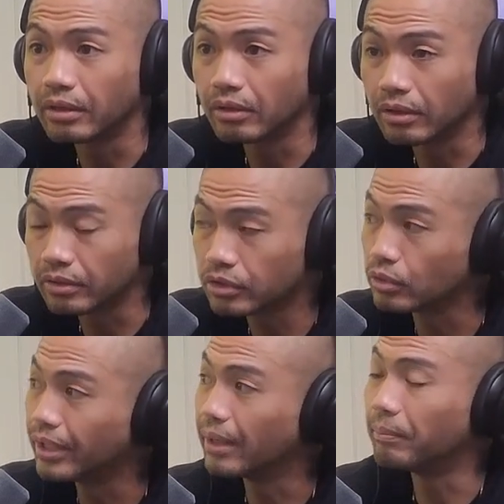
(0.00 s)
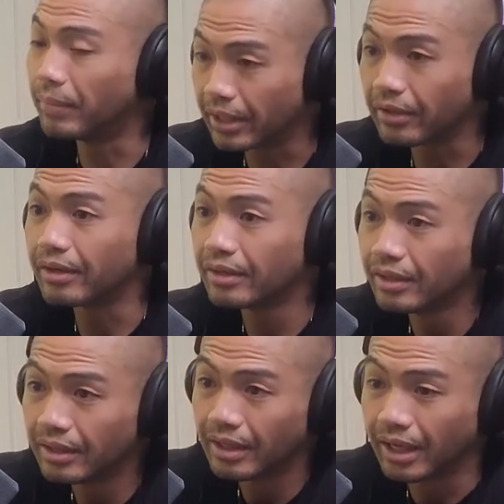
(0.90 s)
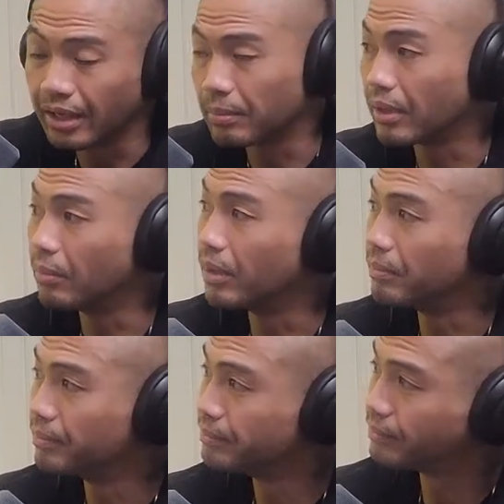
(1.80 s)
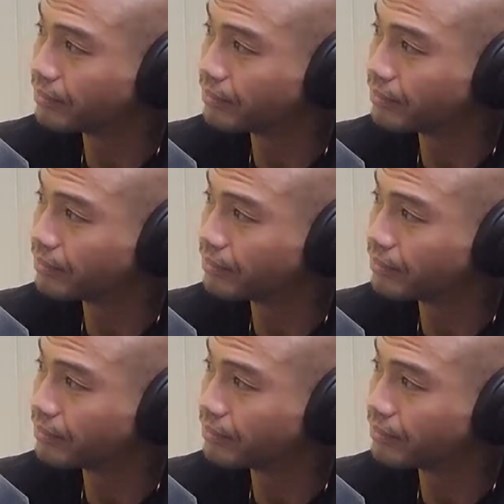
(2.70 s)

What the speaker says: Or to get better at a problem.